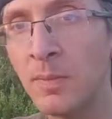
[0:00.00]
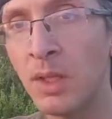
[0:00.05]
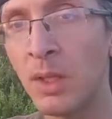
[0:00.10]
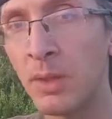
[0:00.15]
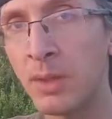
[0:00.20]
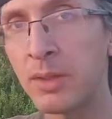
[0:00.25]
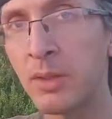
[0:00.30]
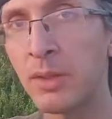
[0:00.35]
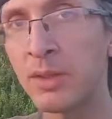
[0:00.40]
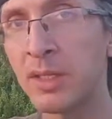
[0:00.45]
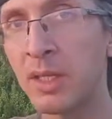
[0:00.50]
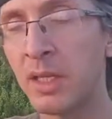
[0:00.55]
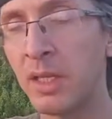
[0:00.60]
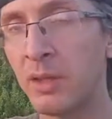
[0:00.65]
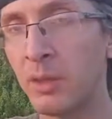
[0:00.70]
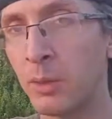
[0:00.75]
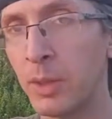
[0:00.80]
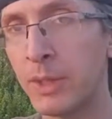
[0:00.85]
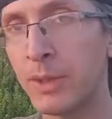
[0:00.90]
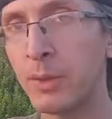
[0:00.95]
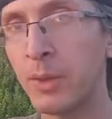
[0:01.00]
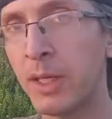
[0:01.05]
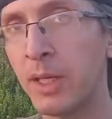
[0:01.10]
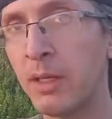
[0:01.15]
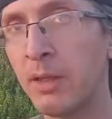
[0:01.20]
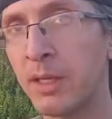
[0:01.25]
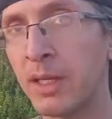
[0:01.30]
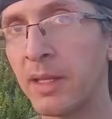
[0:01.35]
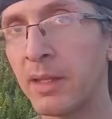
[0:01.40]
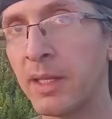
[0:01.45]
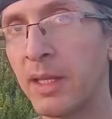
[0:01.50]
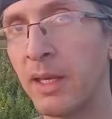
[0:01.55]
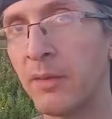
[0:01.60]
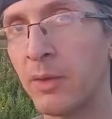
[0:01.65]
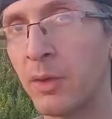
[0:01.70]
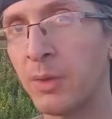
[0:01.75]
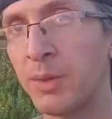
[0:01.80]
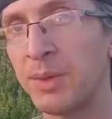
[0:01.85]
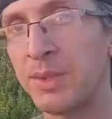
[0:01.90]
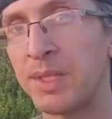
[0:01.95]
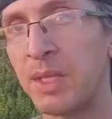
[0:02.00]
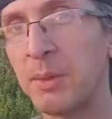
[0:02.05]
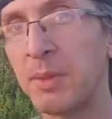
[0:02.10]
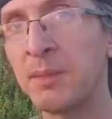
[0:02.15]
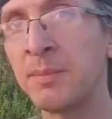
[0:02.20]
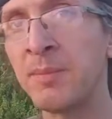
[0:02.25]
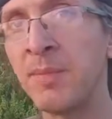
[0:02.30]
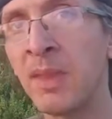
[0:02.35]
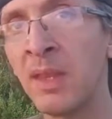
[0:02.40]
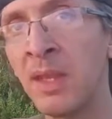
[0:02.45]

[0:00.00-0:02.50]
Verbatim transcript: I was noticing in the retrohale, the kind of earthy cinnamon,